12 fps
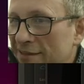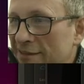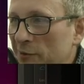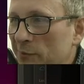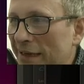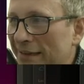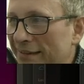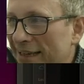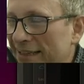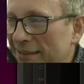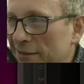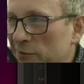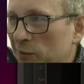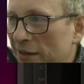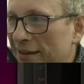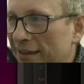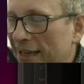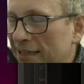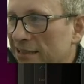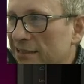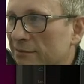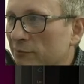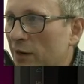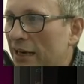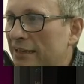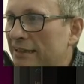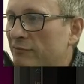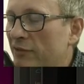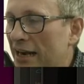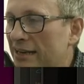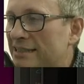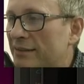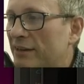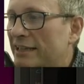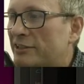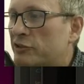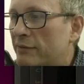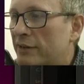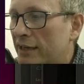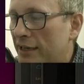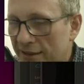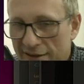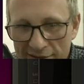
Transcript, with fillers: so many things with this rel- relatively trivially.